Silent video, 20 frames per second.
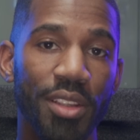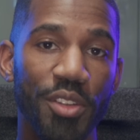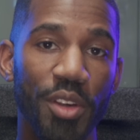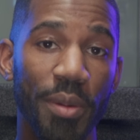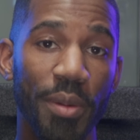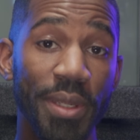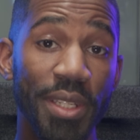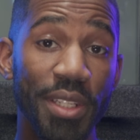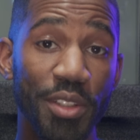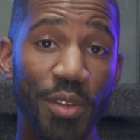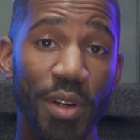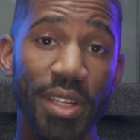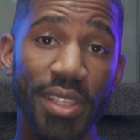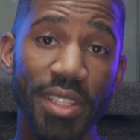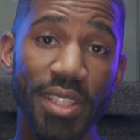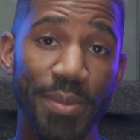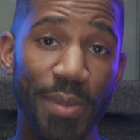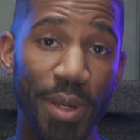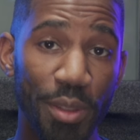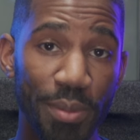So I'm going to try
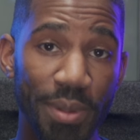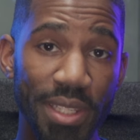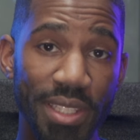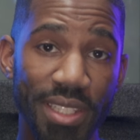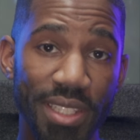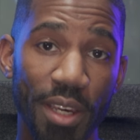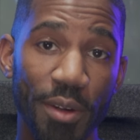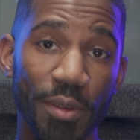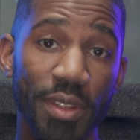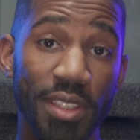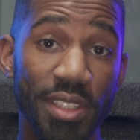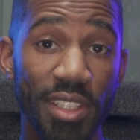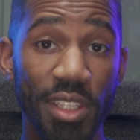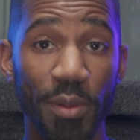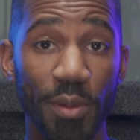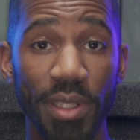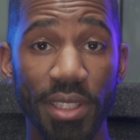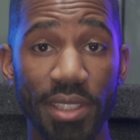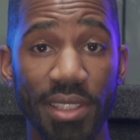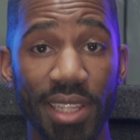this mouthpiece out and see
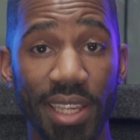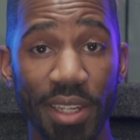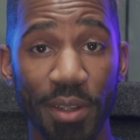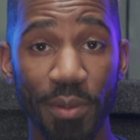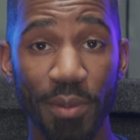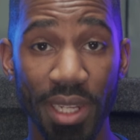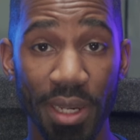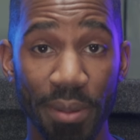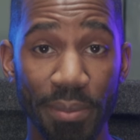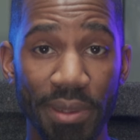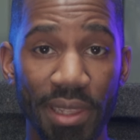what it's like when I'm